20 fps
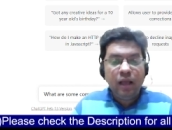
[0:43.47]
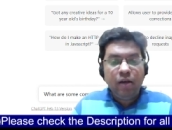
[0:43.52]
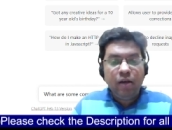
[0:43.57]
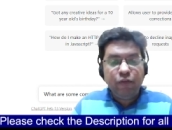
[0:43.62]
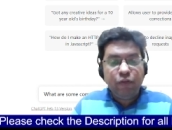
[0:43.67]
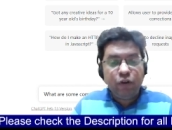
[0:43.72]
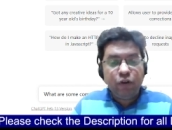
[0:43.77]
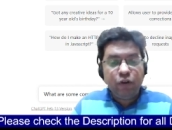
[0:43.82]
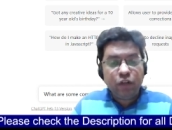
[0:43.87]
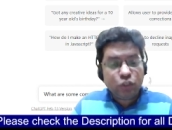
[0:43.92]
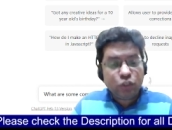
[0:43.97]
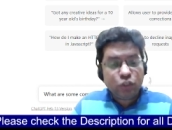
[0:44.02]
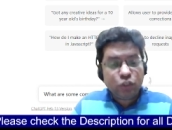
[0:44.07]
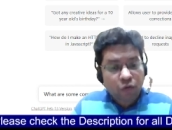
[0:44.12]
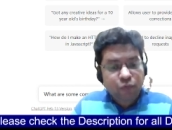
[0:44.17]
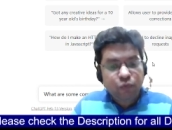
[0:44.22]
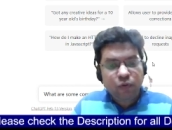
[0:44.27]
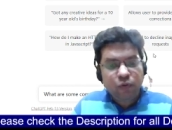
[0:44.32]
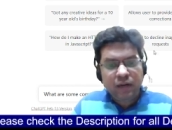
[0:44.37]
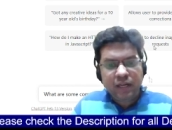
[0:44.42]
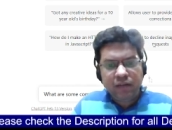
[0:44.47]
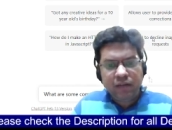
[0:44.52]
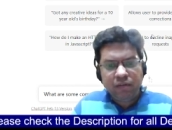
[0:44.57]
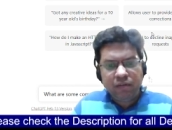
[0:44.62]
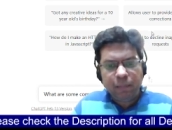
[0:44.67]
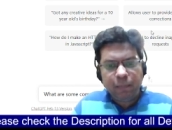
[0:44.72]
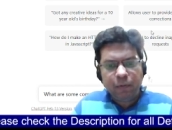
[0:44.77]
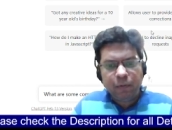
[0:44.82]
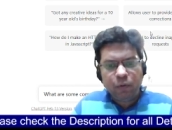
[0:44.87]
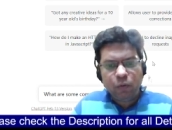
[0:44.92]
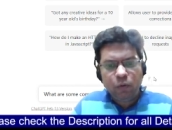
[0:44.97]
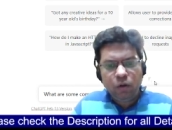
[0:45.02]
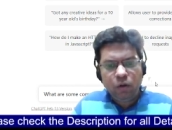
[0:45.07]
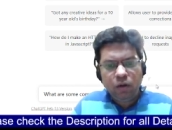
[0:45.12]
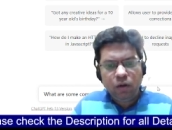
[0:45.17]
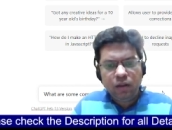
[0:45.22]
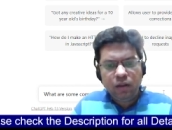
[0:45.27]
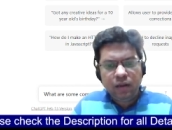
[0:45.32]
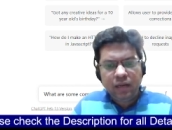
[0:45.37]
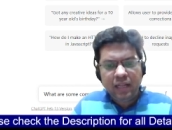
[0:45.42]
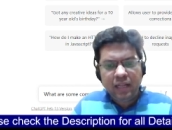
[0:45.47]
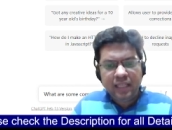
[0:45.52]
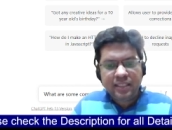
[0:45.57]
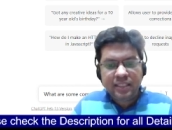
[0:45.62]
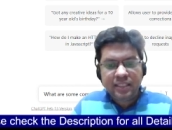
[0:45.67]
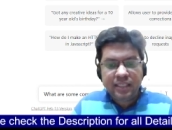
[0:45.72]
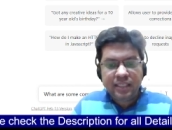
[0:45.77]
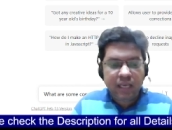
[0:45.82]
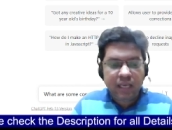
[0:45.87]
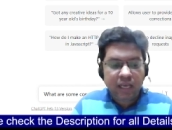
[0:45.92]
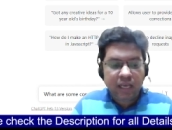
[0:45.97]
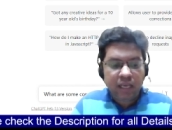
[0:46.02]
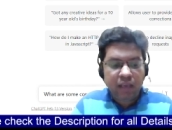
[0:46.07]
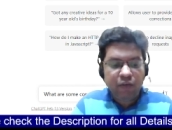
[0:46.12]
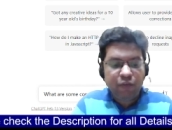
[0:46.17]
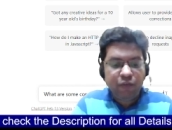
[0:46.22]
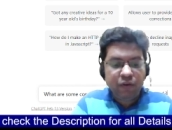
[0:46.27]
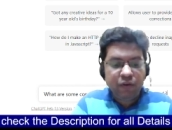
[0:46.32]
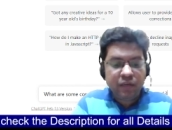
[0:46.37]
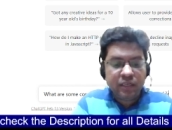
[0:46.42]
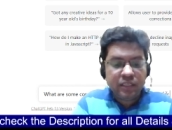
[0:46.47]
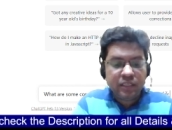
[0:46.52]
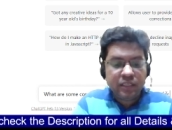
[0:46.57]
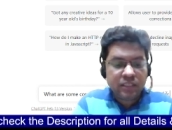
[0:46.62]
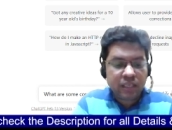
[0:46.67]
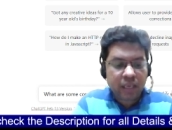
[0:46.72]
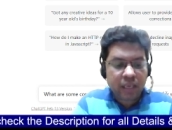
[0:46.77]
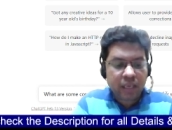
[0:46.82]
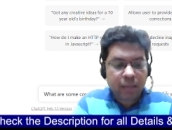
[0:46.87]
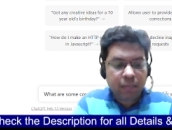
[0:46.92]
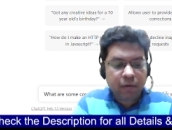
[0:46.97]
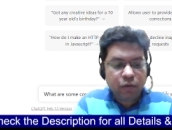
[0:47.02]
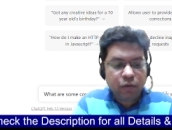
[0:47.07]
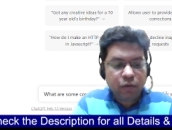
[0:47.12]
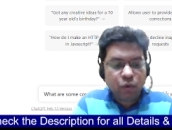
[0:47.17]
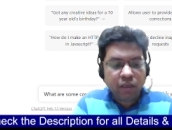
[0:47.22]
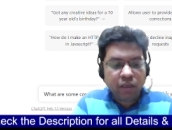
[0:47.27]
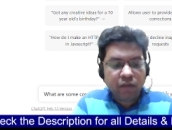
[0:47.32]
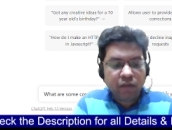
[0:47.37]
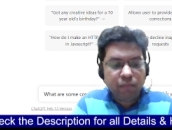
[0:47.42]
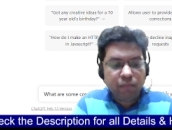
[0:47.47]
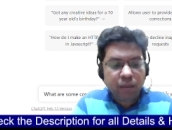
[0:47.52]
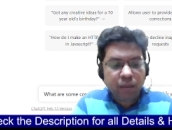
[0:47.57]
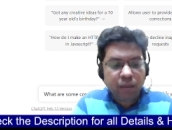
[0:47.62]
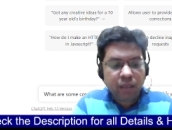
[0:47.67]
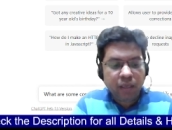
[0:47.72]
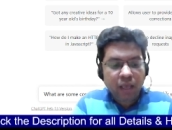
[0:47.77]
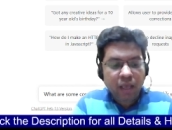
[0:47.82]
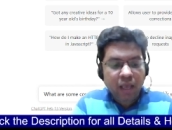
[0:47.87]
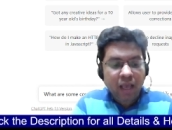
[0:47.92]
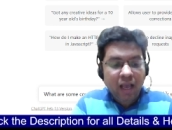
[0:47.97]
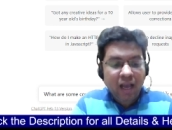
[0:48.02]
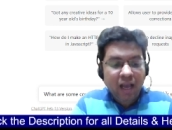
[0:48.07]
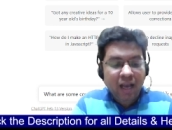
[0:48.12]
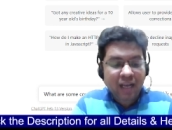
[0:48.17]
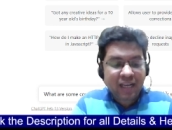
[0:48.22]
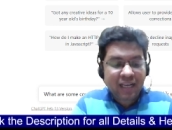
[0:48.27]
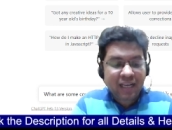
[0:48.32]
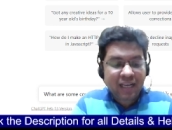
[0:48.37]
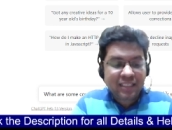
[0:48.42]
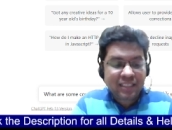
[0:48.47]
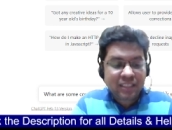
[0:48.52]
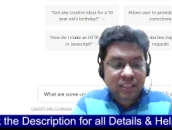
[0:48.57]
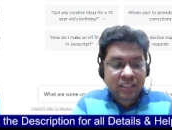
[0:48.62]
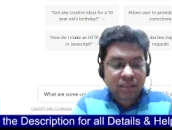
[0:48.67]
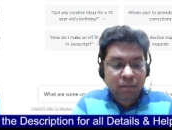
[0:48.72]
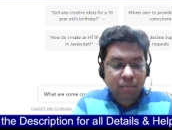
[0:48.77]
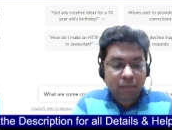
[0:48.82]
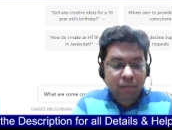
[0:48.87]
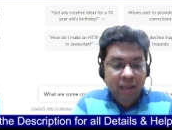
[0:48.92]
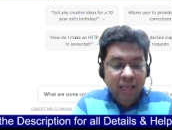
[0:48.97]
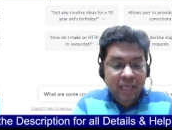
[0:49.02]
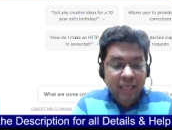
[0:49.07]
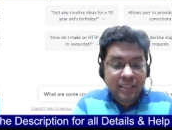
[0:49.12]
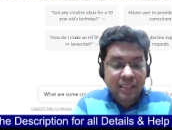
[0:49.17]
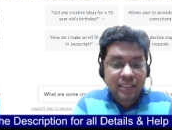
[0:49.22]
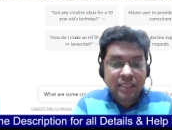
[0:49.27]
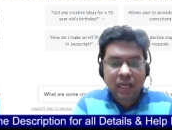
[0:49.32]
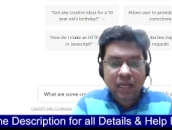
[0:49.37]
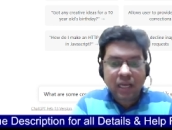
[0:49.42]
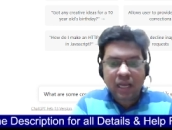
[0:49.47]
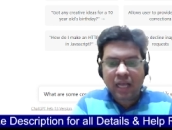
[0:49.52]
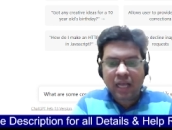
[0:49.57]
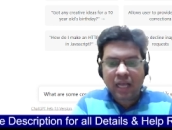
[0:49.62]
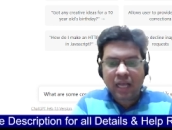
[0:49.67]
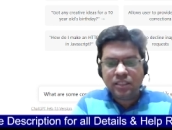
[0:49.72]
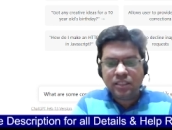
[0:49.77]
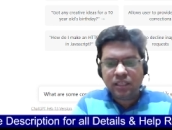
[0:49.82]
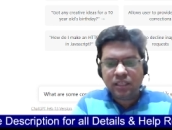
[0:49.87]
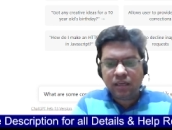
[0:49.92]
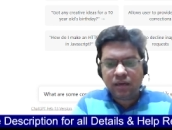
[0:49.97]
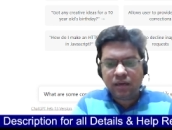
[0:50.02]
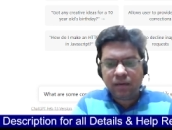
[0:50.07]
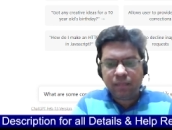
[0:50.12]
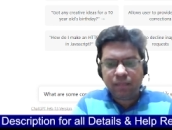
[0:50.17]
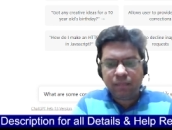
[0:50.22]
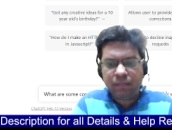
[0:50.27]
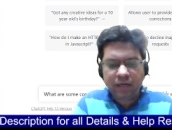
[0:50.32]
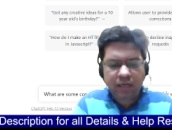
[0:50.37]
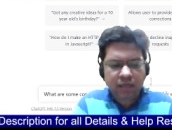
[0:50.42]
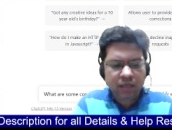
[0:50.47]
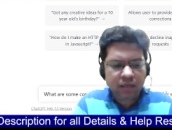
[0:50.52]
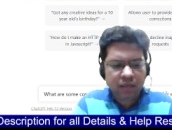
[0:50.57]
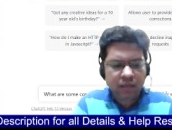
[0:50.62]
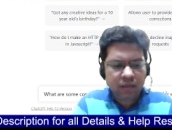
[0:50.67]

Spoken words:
for a software developer role, let's see if it is able to give me a customized answer, right?